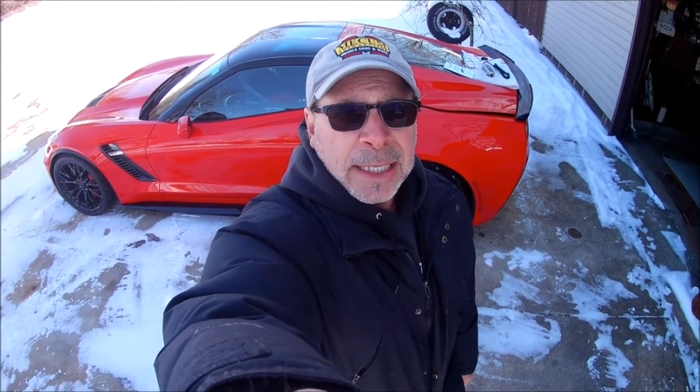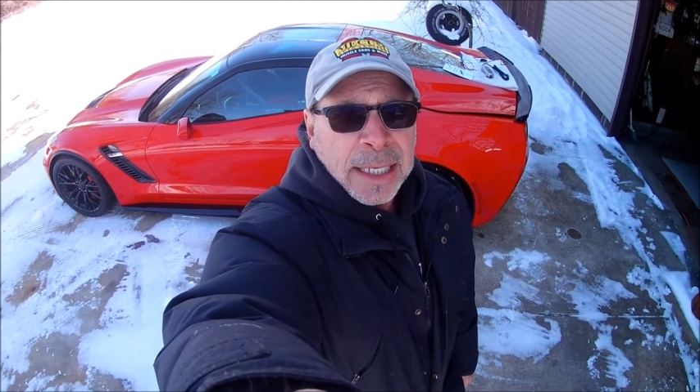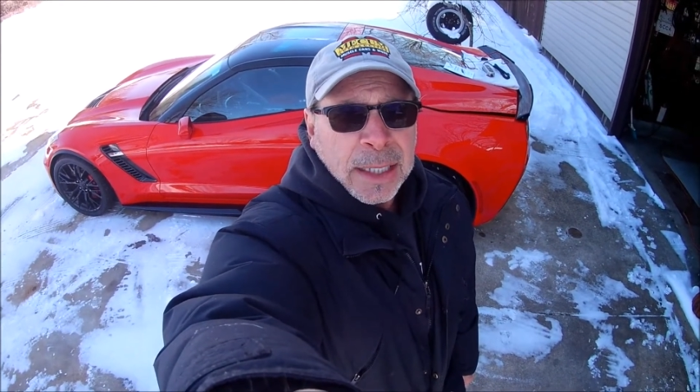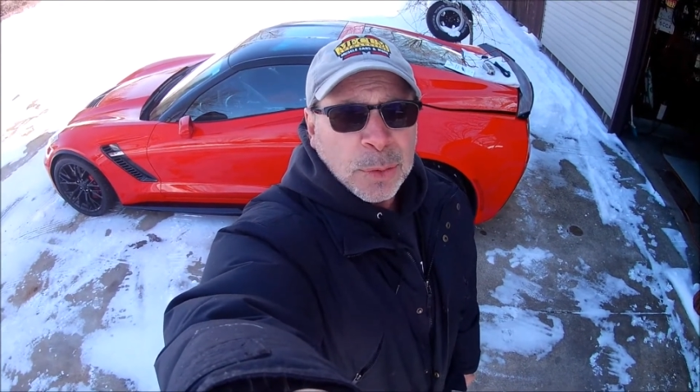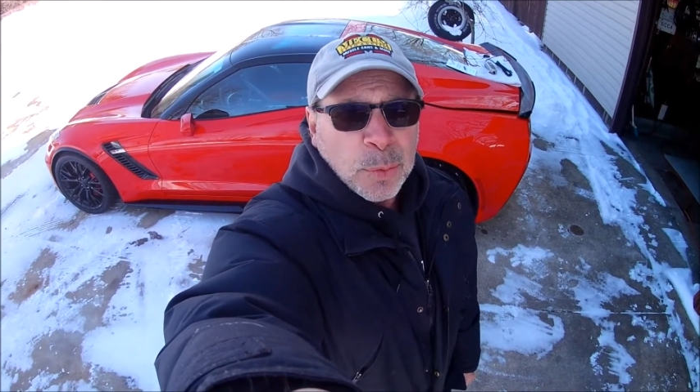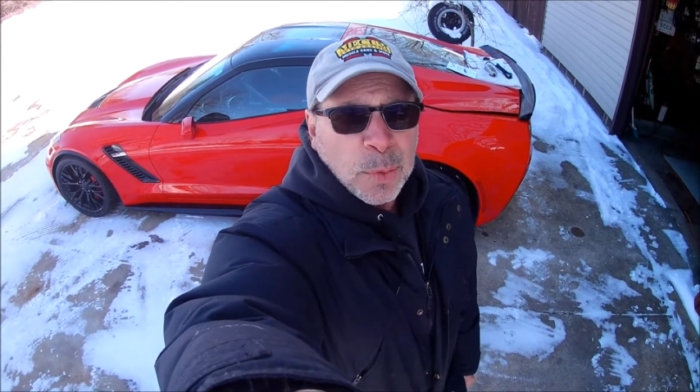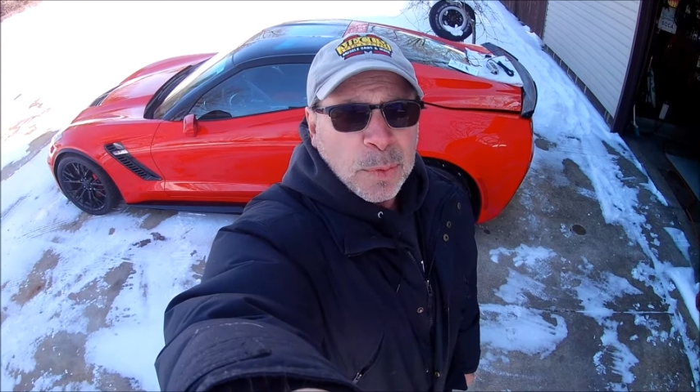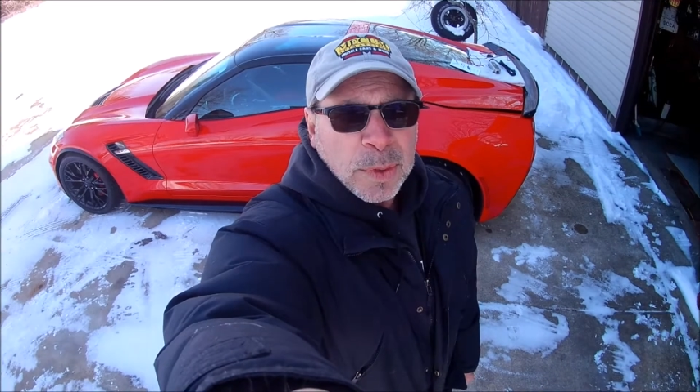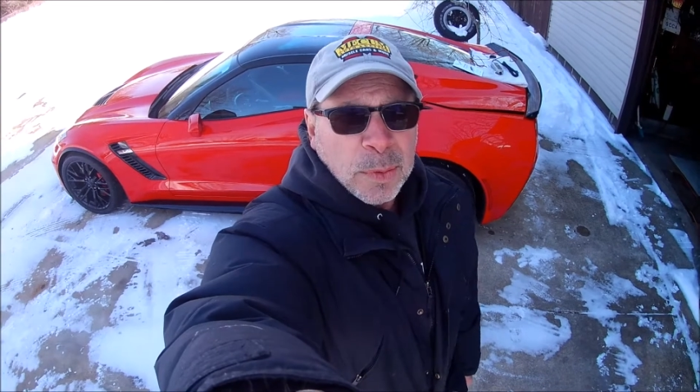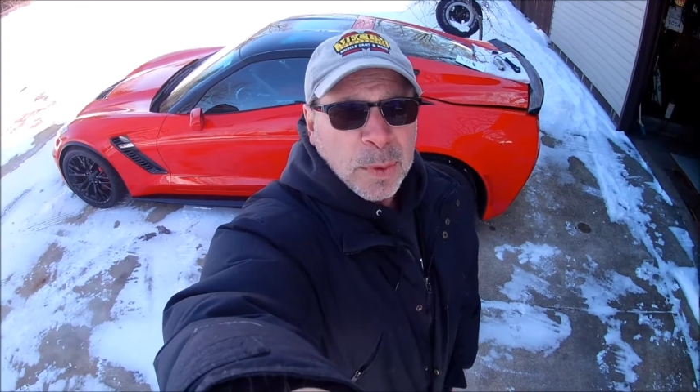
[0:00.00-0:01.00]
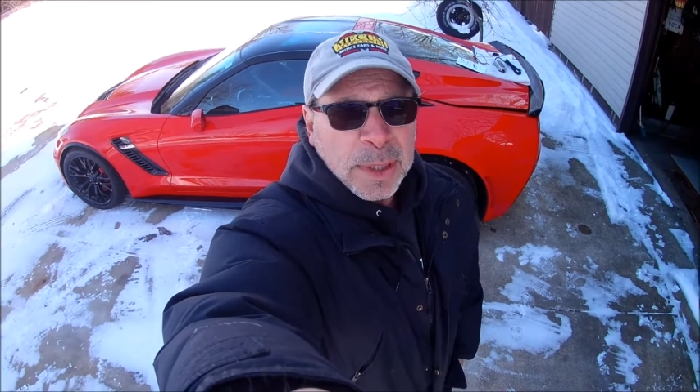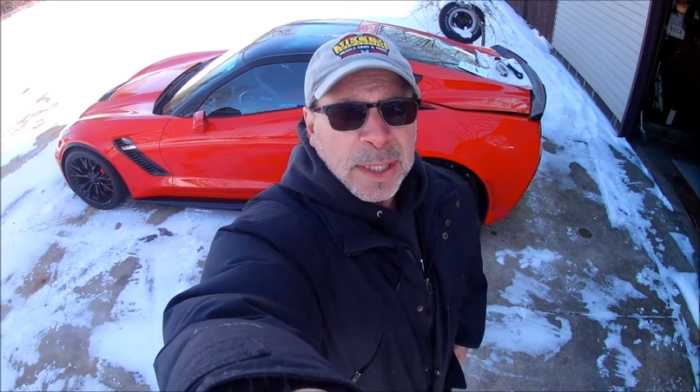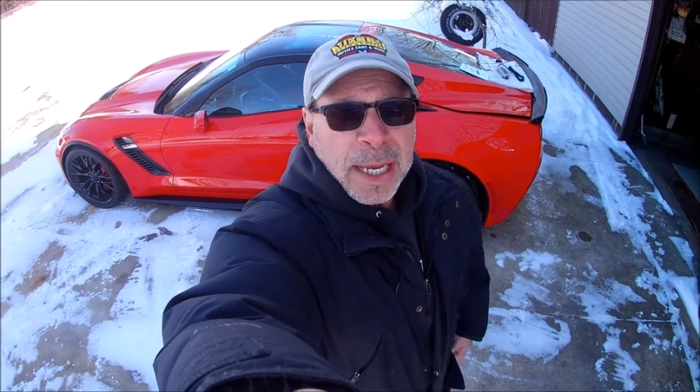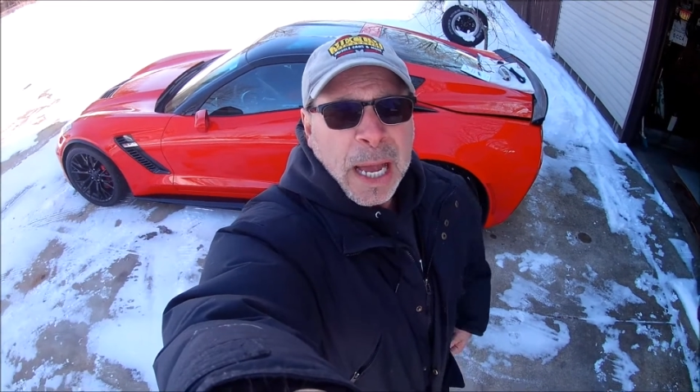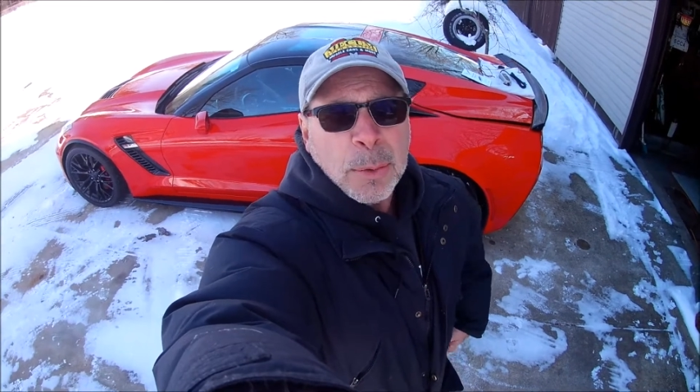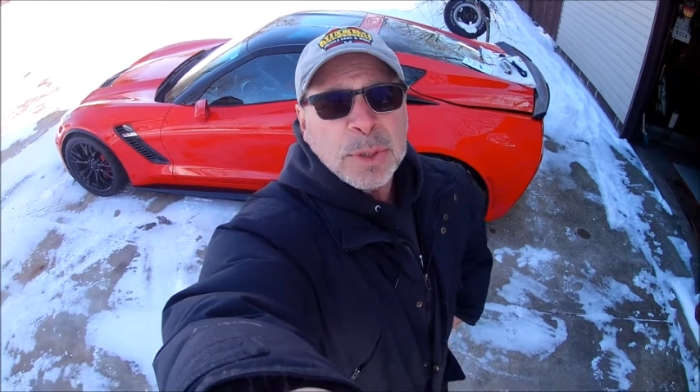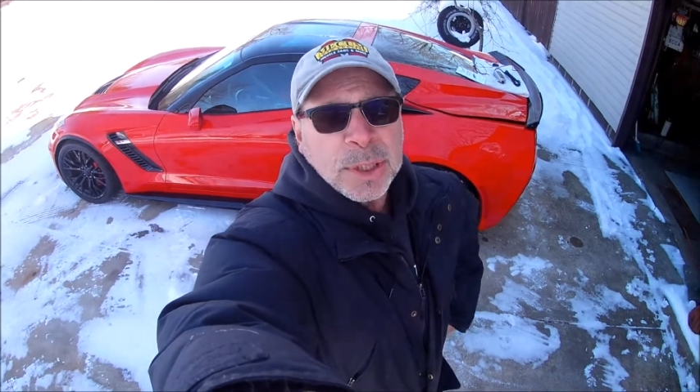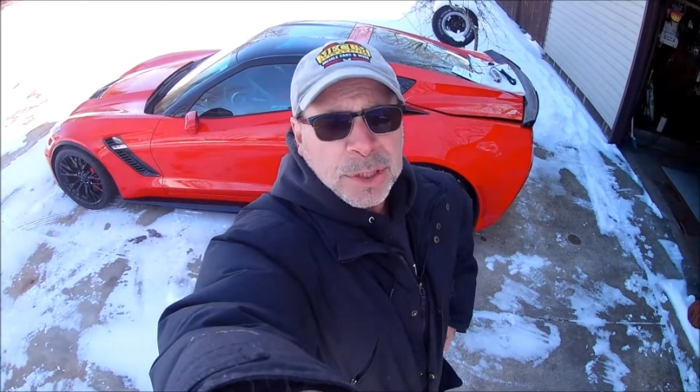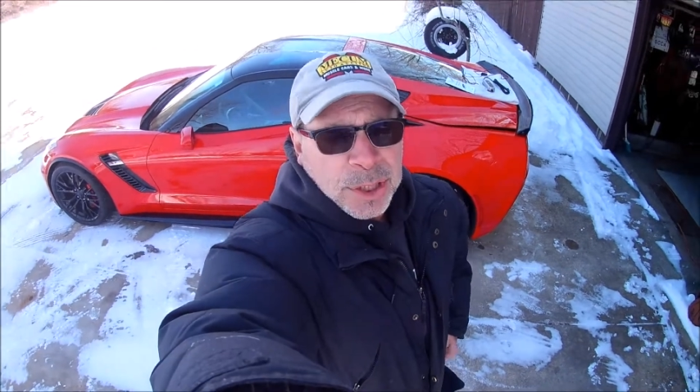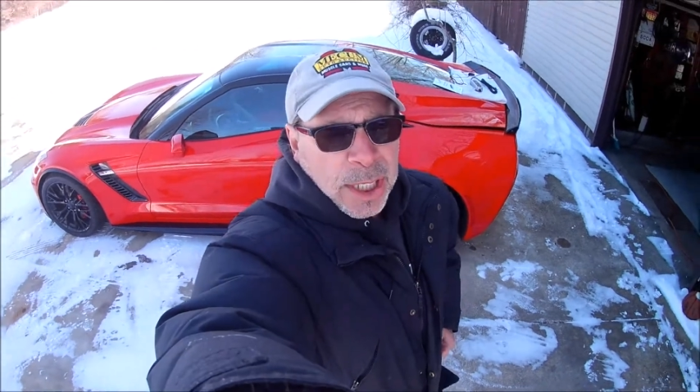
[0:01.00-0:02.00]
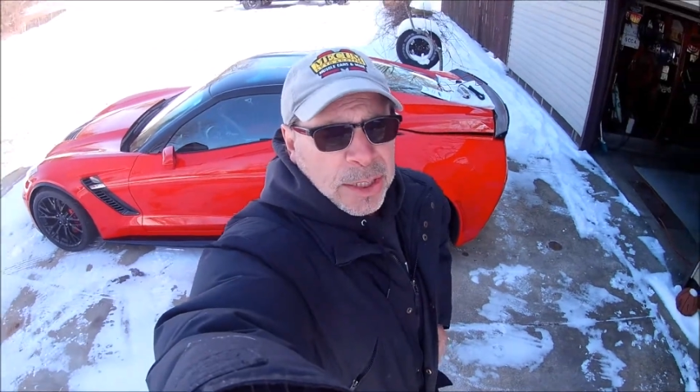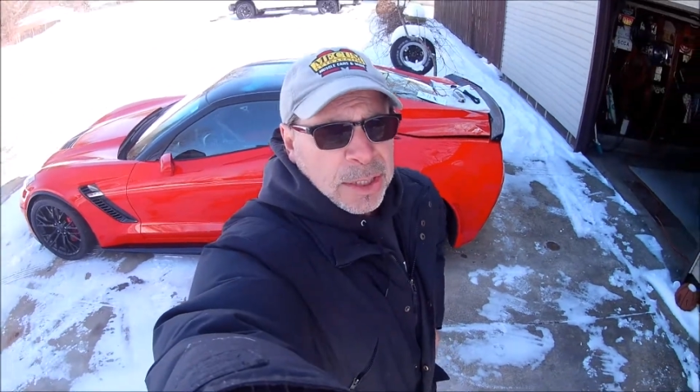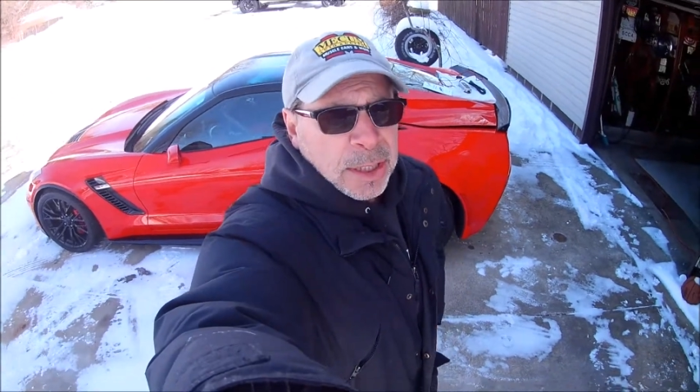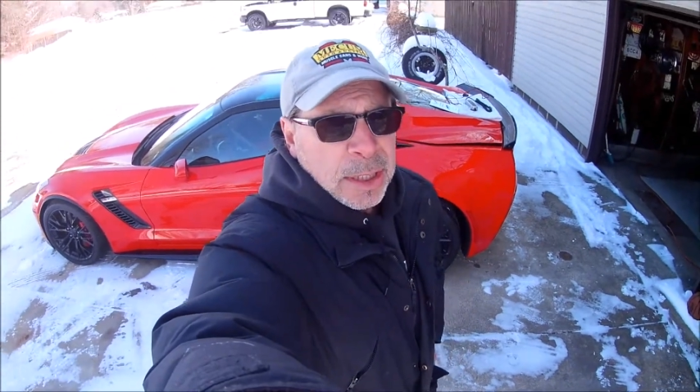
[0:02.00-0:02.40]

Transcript: and the one thing I would suggest